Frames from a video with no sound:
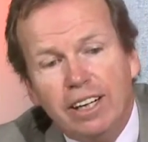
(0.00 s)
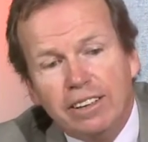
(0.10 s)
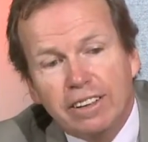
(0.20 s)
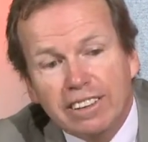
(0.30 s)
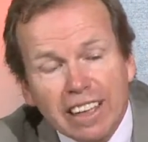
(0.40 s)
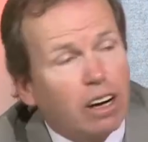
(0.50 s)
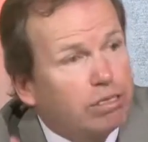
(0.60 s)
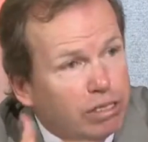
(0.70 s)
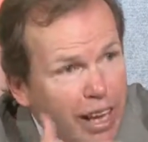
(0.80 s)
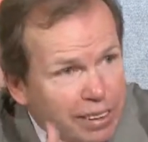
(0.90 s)
The thing
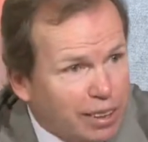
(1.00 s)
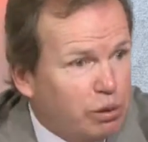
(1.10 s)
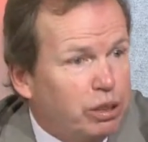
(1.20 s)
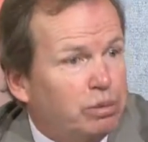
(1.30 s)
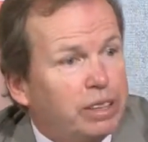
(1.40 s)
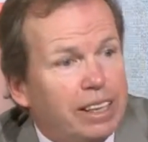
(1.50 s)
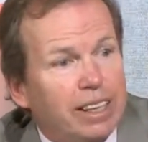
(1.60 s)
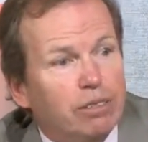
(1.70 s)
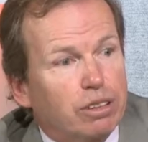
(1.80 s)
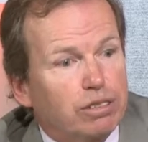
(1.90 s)
of late that we've been
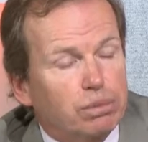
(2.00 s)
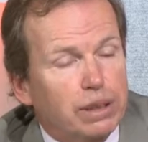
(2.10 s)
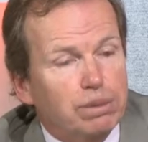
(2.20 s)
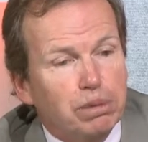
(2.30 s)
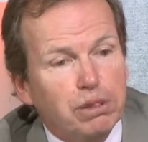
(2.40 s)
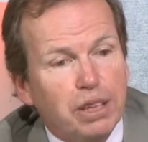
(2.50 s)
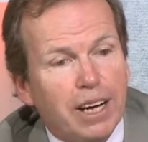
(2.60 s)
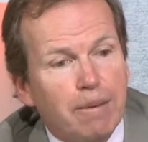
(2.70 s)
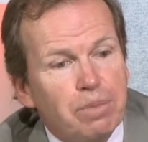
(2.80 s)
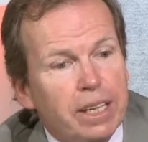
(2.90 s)
hearing from people